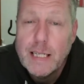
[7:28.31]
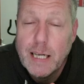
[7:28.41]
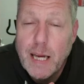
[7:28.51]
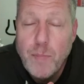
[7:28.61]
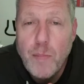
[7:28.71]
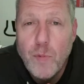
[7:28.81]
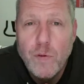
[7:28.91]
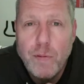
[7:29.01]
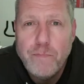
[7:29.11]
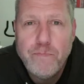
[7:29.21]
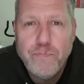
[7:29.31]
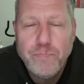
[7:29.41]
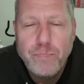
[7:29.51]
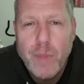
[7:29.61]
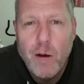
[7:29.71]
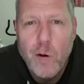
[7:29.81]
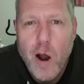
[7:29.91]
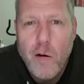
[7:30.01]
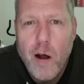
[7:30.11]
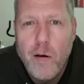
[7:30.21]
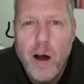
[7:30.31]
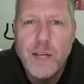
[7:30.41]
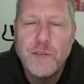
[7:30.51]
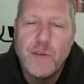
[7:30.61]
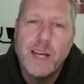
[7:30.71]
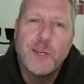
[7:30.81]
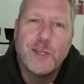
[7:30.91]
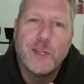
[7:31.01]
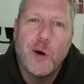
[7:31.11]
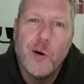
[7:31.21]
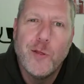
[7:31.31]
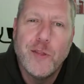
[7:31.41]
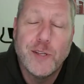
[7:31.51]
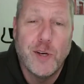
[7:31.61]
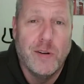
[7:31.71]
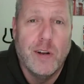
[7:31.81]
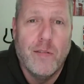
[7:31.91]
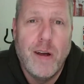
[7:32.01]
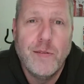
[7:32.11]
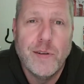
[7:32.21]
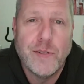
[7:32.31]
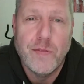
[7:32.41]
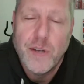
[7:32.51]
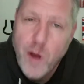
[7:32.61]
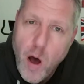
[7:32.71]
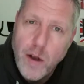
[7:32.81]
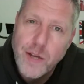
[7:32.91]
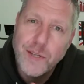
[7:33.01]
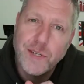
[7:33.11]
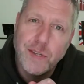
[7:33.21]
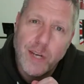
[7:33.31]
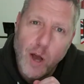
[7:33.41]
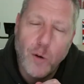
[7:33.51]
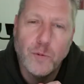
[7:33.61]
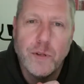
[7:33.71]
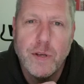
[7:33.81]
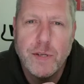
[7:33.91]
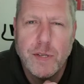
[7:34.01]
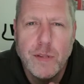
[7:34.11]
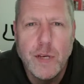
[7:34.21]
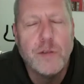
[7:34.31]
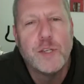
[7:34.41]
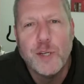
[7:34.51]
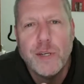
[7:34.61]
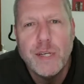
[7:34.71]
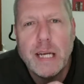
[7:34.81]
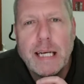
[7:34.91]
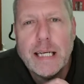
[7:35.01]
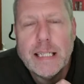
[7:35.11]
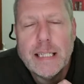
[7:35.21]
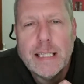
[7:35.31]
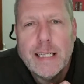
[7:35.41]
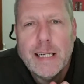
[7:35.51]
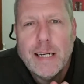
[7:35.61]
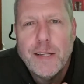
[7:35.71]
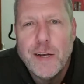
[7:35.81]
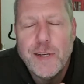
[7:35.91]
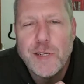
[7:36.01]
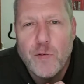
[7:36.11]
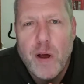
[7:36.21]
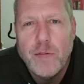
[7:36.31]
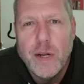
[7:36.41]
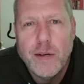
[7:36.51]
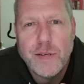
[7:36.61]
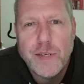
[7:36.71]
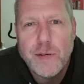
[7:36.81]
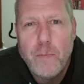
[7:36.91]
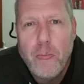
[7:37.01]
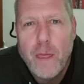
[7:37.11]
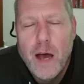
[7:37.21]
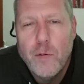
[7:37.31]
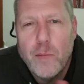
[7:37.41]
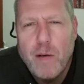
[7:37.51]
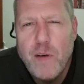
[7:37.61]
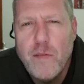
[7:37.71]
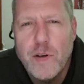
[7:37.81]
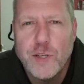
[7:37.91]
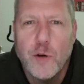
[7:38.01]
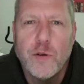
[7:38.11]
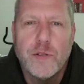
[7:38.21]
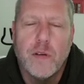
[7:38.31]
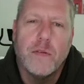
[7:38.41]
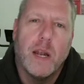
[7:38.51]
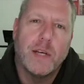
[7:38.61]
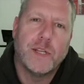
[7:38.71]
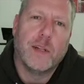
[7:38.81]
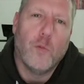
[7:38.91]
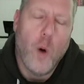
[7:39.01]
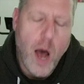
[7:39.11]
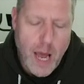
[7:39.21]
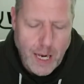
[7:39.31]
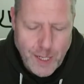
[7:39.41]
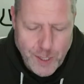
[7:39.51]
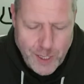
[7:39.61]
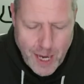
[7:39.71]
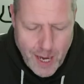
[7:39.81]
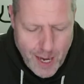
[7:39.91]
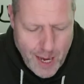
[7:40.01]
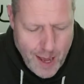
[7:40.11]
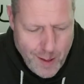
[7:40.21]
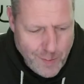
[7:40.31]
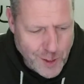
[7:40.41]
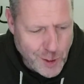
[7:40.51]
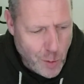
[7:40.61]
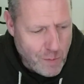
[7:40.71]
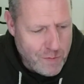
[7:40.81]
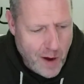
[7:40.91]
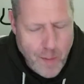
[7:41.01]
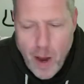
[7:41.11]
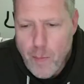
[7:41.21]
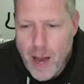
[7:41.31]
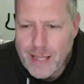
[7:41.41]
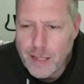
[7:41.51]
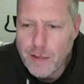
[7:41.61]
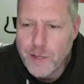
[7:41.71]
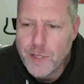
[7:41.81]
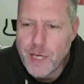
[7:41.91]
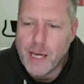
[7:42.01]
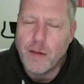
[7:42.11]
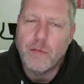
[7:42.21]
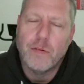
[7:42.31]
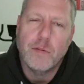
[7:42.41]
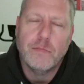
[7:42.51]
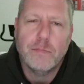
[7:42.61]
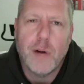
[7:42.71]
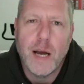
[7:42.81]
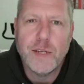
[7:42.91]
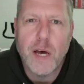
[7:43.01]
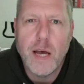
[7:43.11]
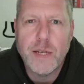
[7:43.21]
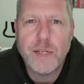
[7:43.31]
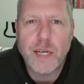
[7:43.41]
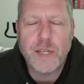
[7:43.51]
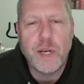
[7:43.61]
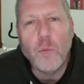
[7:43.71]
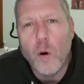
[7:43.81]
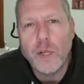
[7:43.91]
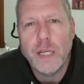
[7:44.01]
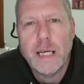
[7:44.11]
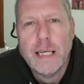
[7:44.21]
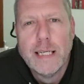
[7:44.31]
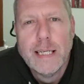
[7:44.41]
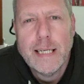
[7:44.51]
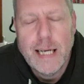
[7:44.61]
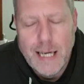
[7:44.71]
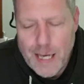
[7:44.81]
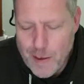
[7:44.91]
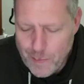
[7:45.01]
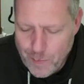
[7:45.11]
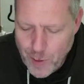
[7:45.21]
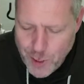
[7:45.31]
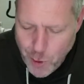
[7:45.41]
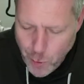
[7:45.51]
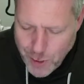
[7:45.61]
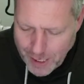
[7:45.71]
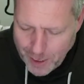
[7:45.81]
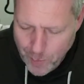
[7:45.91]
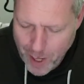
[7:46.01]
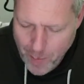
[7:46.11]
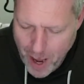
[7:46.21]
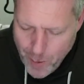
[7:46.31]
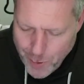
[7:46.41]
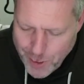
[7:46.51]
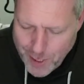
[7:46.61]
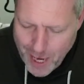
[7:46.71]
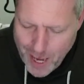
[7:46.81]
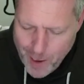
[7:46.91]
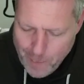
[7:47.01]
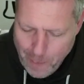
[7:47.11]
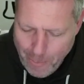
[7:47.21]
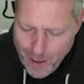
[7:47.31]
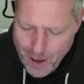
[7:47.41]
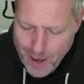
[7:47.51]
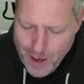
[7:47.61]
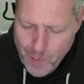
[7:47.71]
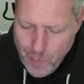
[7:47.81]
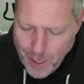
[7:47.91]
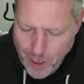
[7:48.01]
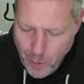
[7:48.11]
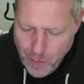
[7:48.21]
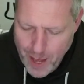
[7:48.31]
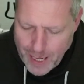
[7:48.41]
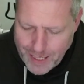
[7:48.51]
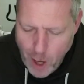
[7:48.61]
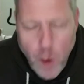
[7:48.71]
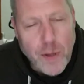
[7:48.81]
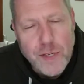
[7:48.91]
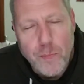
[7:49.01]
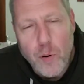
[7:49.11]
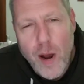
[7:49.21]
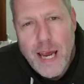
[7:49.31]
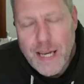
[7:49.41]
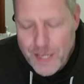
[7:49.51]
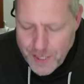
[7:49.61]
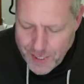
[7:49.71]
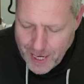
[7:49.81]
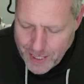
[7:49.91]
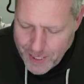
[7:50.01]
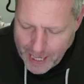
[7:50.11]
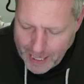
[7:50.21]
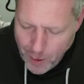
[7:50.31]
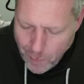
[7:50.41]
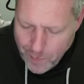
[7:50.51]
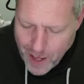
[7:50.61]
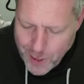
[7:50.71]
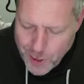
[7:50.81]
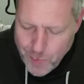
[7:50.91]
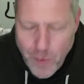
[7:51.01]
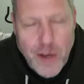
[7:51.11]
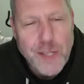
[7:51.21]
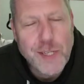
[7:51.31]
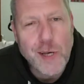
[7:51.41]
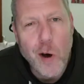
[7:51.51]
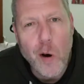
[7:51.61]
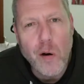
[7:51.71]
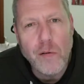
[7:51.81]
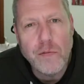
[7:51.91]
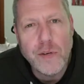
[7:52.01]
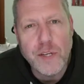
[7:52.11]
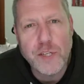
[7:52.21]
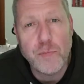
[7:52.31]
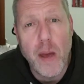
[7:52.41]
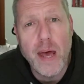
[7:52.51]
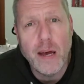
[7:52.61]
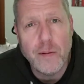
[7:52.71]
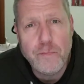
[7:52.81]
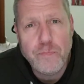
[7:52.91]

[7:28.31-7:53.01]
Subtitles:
keeping moving? Or are our eyes fixed on the tunnel around us, and the darkness and the coldness and the uncertainty that is surrounding us? One of my favourite songs over the last little while is the song Fight My Battles, taken from Isaiah 61, which talks a little bit about putting on that garment of praise and taking off that spirit of despair,